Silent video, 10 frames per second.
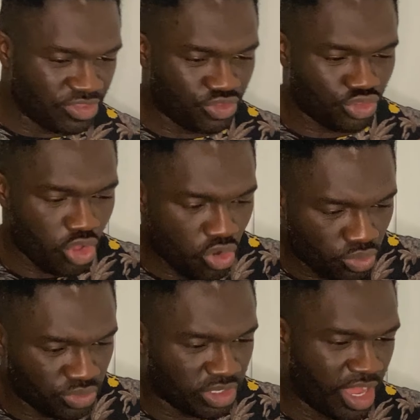
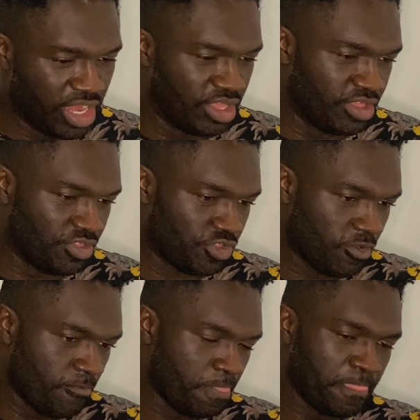stone colours.
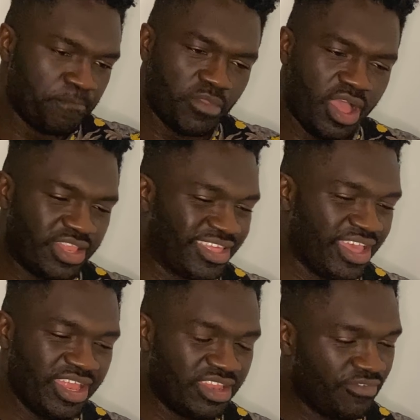
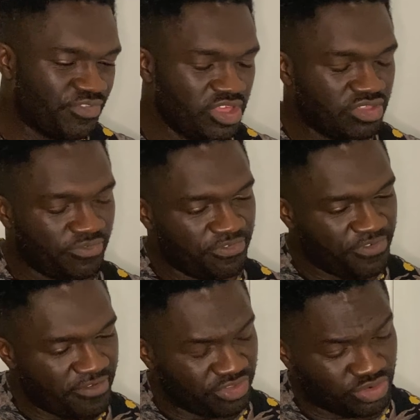Again, of the
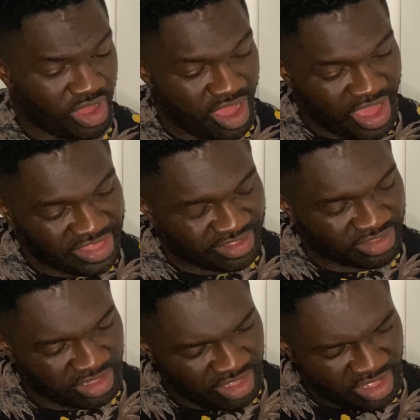500 highs, I
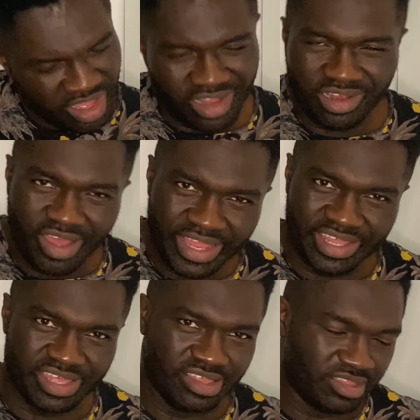like
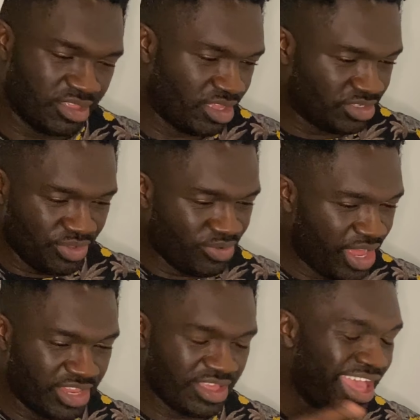these. I do
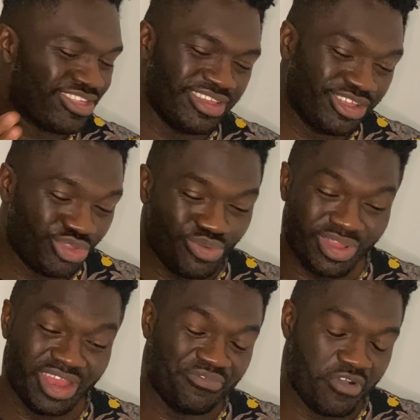like these. Actually, I do
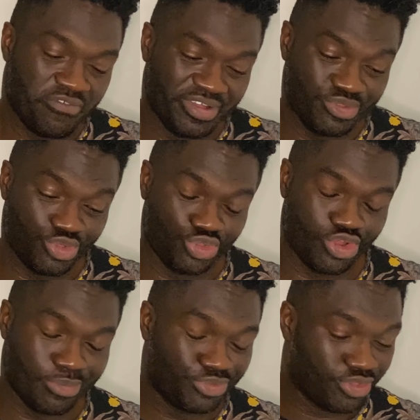like the 500s, you
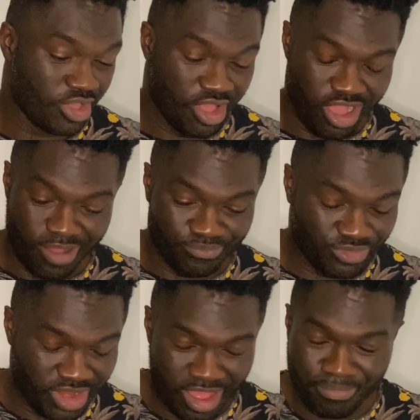know.
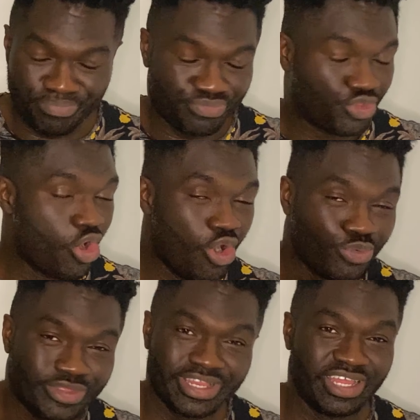I'm
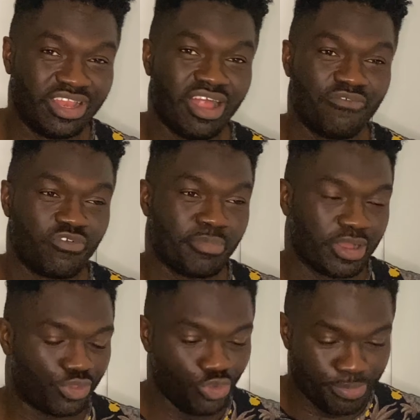totally in love with
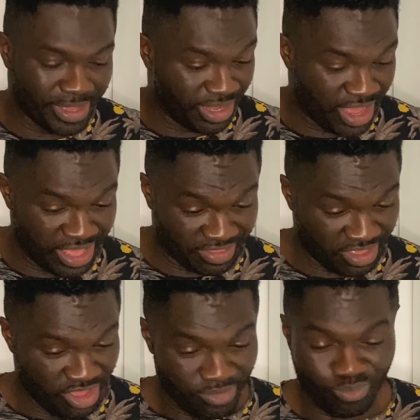my Toupe lights,
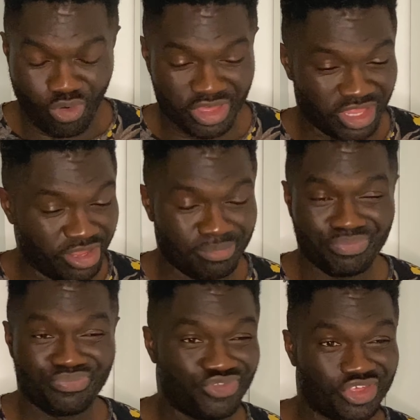rocking
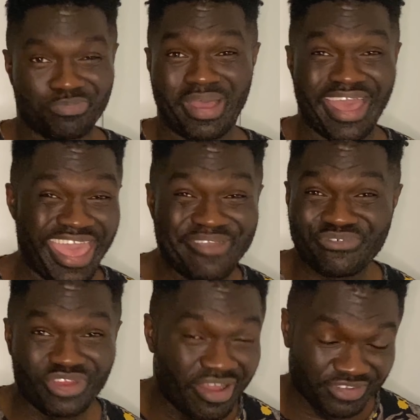them just about
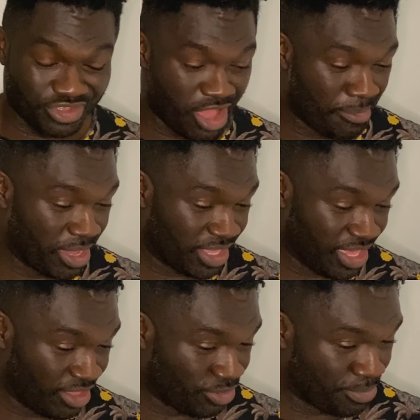every other time I
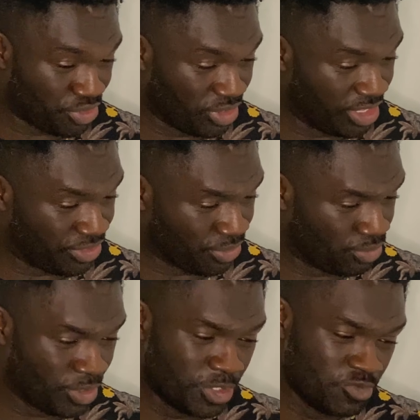get an opportunity to.